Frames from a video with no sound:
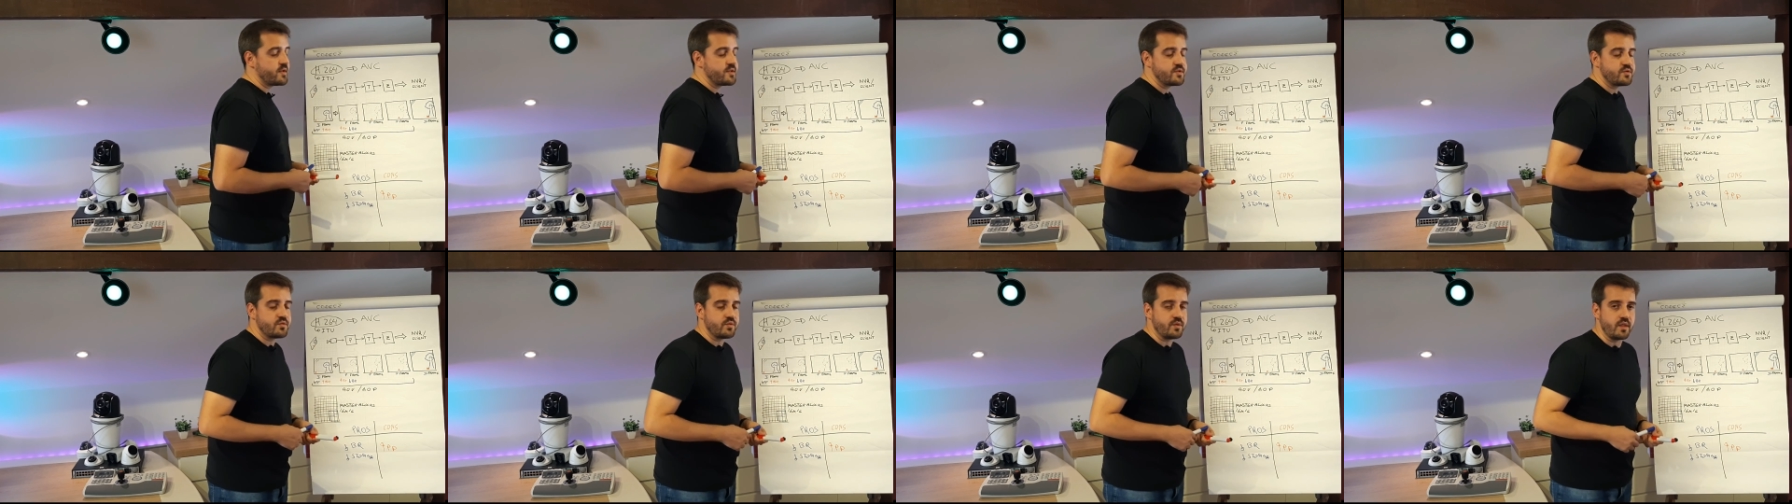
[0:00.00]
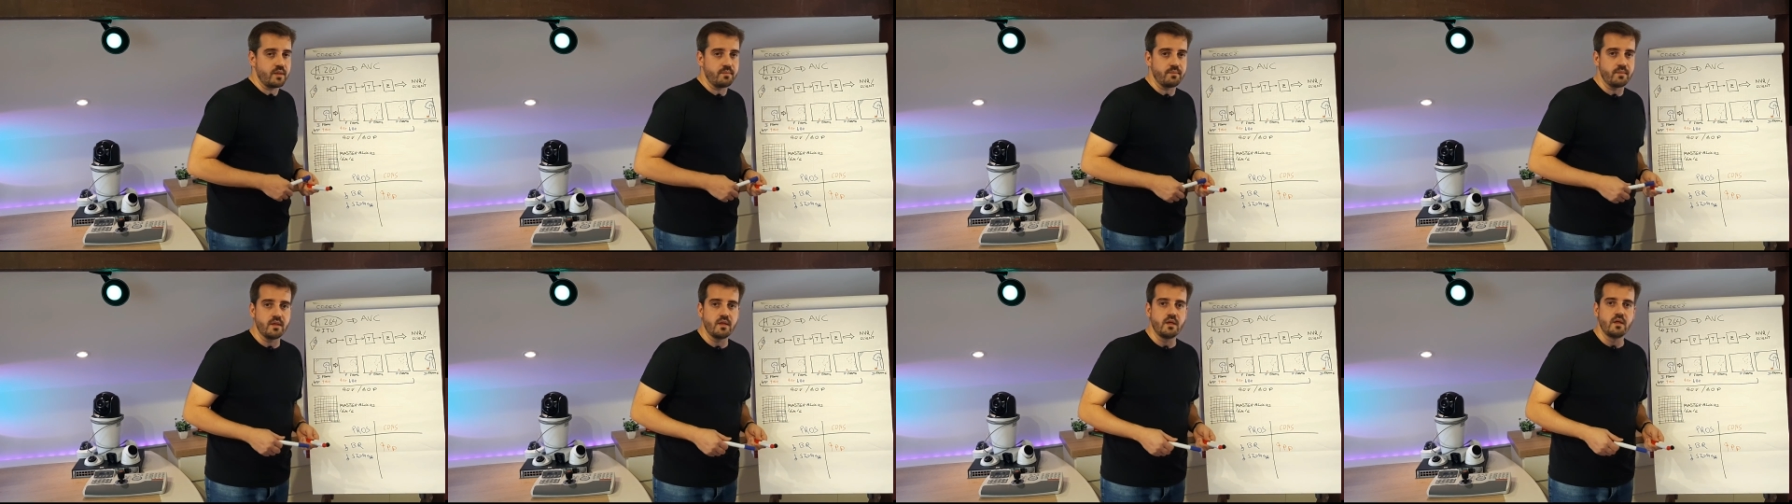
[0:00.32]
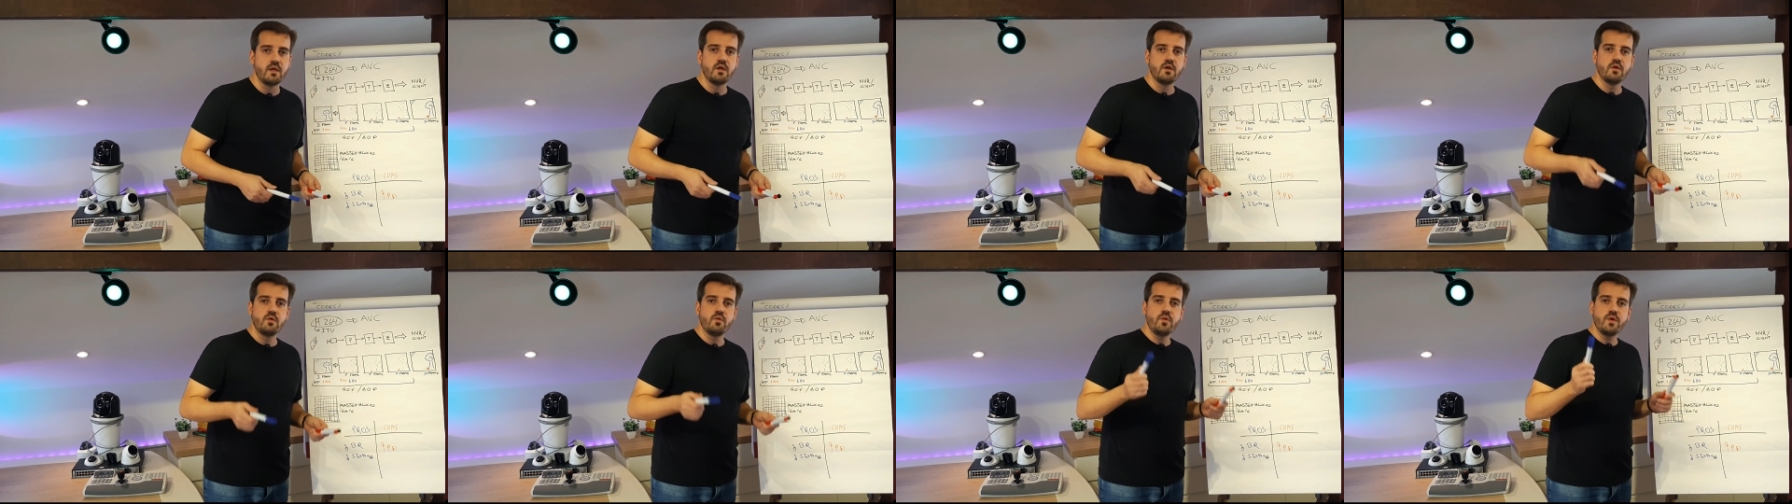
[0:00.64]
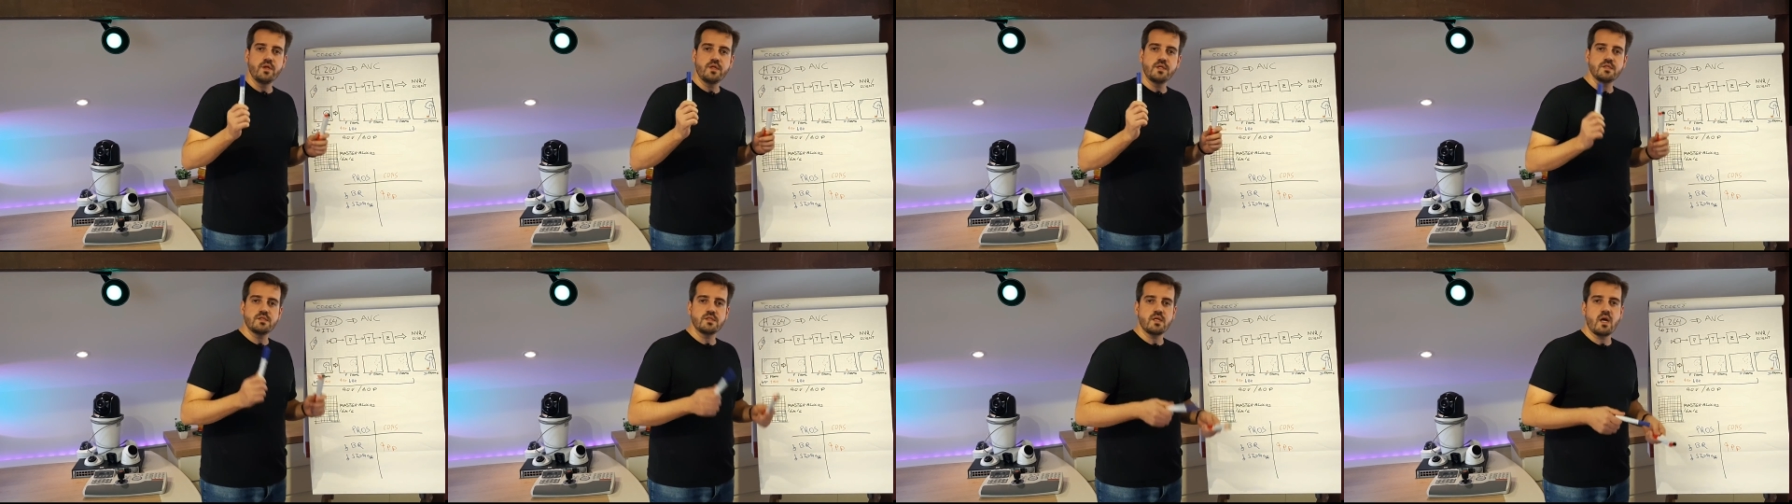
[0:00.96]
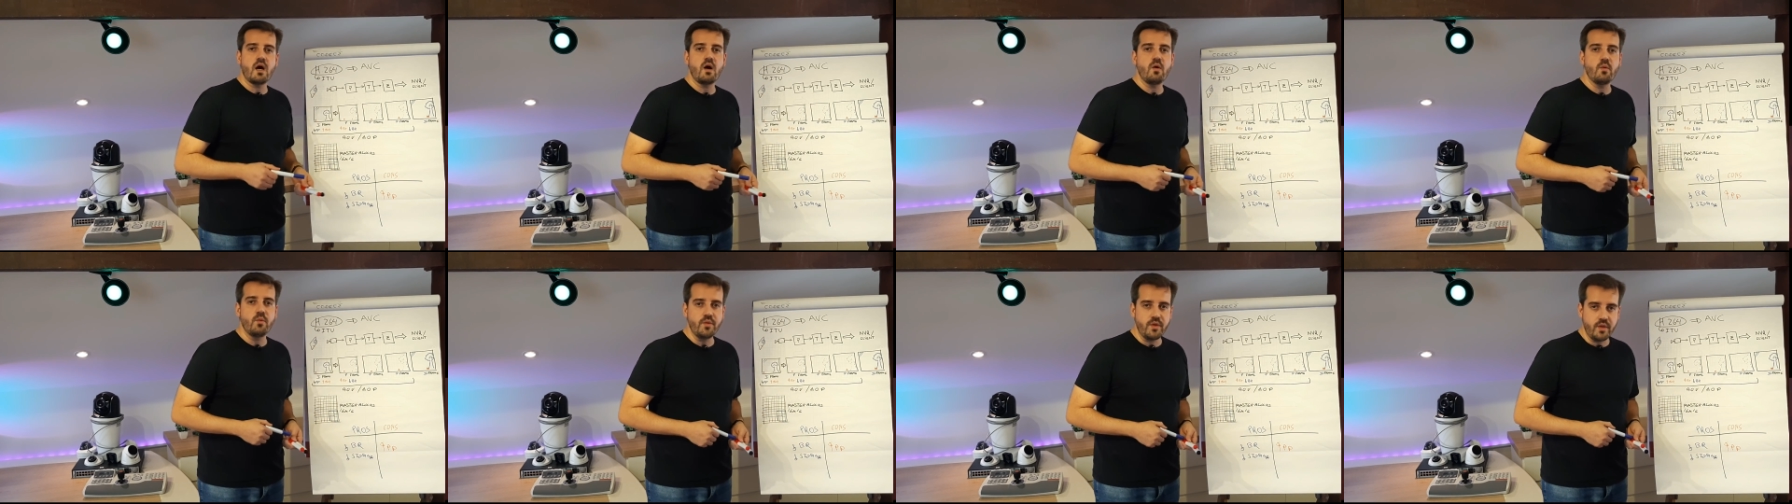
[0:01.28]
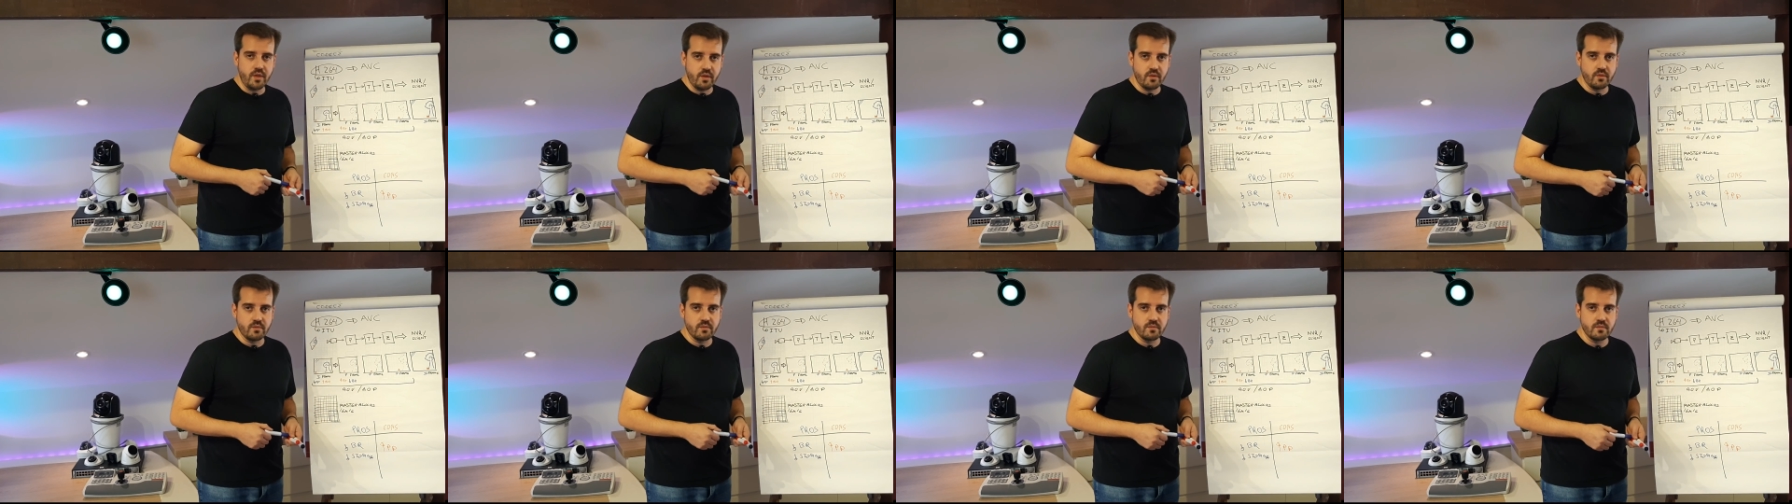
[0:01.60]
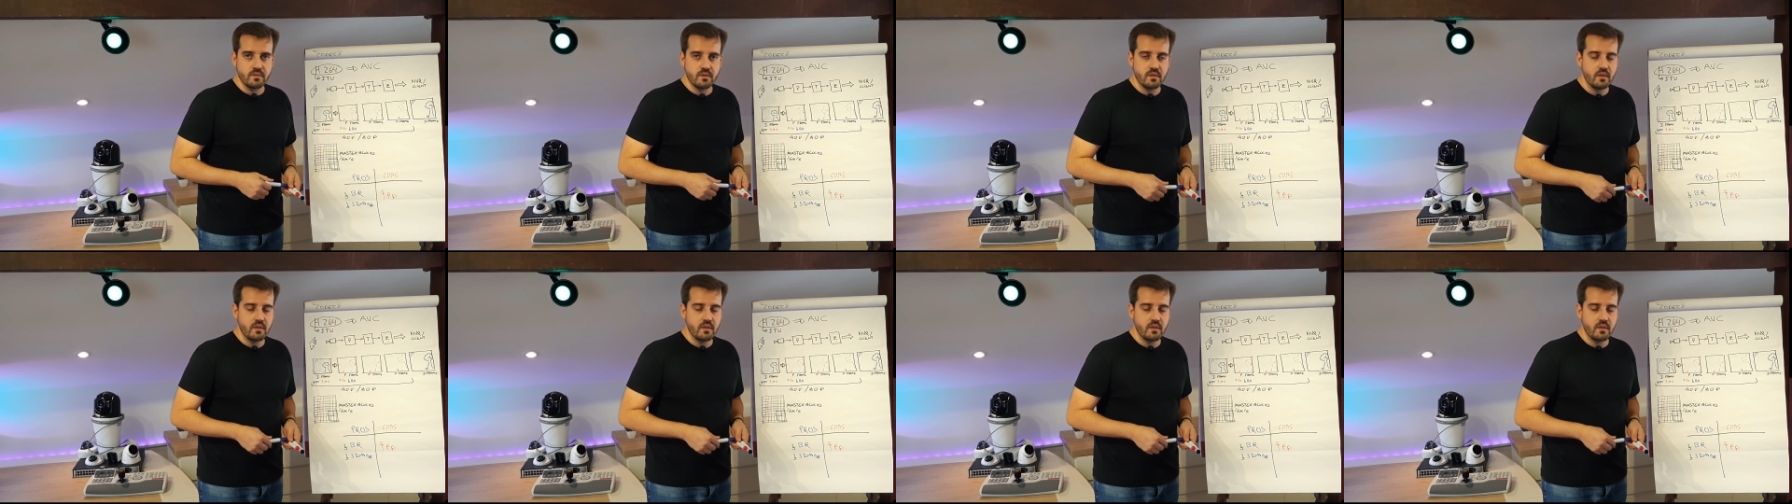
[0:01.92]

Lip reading: stream, which is audio.